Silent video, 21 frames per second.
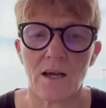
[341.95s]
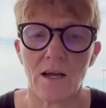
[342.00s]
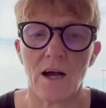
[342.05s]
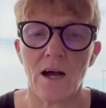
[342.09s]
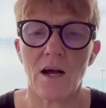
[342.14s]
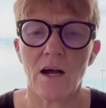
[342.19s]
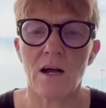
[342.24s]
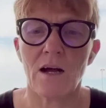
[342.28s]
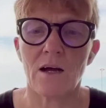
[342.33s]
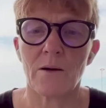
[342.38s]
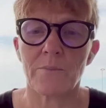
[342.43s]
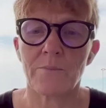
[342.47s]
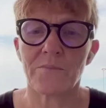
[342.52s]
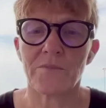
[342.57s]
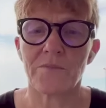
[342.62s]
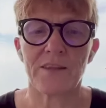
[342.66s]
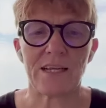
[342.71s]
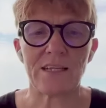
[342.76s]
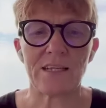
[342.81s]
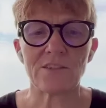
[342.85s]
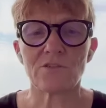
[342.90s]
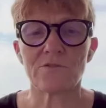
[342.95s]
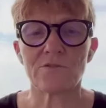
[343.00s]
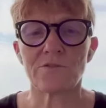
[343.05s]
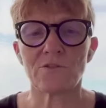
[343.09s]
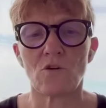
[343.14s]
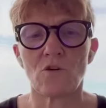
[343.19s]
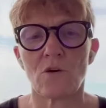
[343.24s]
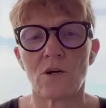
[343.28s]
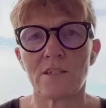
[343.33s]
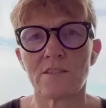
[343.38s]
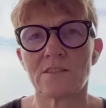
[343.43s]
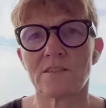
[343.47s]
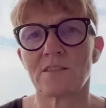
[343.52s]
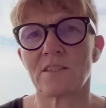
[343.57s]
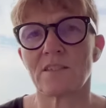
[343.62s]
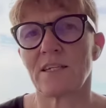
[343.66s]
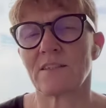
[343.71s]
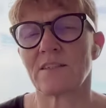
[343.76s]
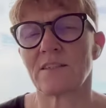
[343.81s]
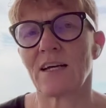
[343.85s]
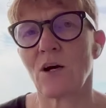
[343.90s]
That's of course
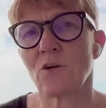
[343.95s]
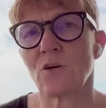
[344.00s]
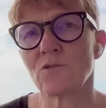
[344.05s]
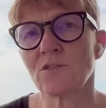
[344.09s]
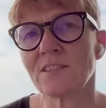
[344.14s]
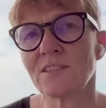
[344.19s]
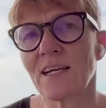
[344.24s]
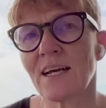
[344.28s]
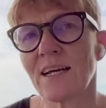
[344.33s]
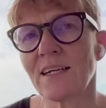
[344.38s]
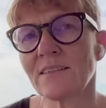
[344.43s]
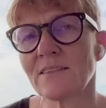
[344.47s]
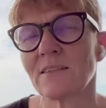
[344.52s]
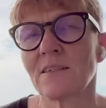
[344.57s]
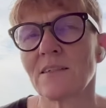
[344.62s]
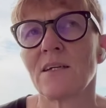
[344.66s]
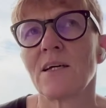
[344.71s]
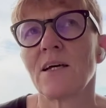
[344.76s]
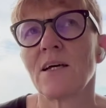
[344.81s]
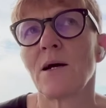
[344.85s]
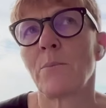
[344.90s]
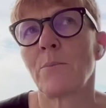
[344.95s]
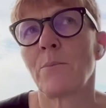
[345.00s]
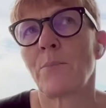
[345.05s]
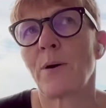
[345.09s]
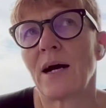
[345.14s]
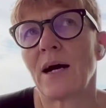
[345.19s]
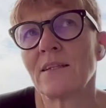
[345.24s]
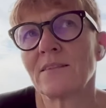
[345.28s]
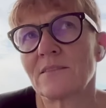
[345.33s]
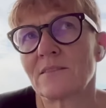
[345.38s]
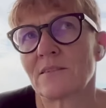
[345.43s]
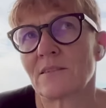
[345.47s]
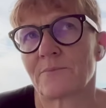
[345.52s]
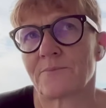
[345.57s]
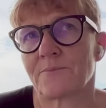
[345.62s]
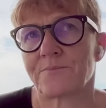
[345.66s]
a downside, but